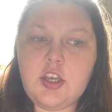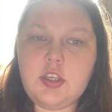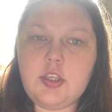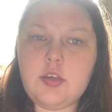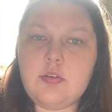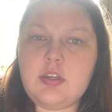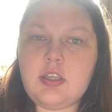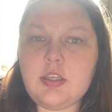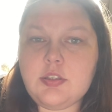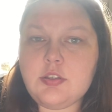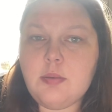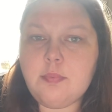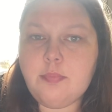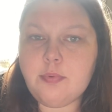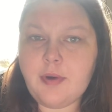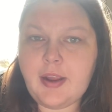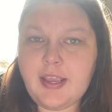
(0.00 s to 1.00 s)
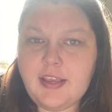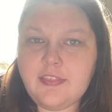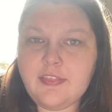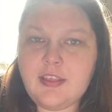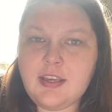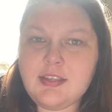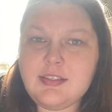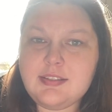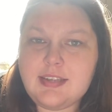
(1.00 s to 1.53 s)
you need to break
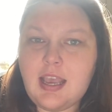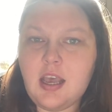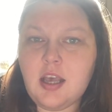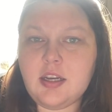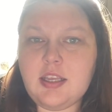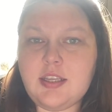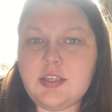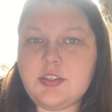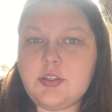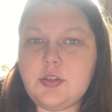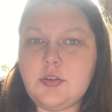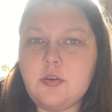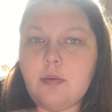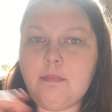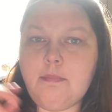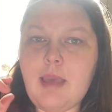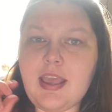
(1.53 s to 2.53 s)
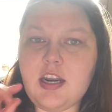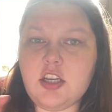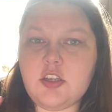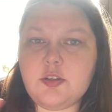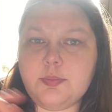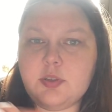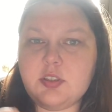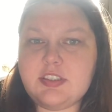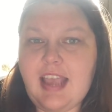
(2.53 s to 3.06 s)
things down into
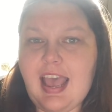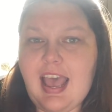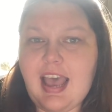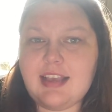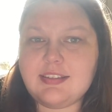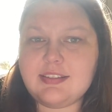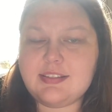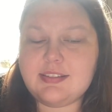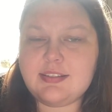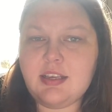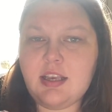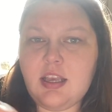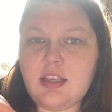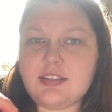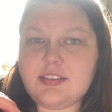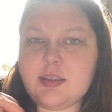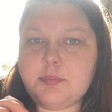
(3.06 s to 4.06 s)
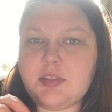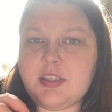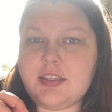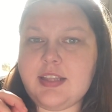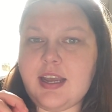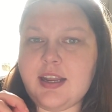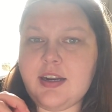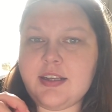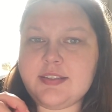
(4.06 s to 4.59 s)
manageable tasks, something
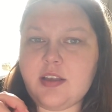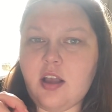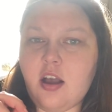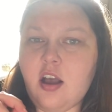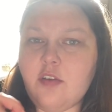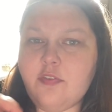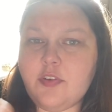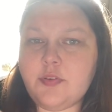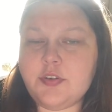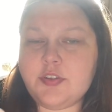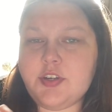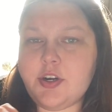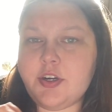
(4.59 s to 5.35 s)
that is often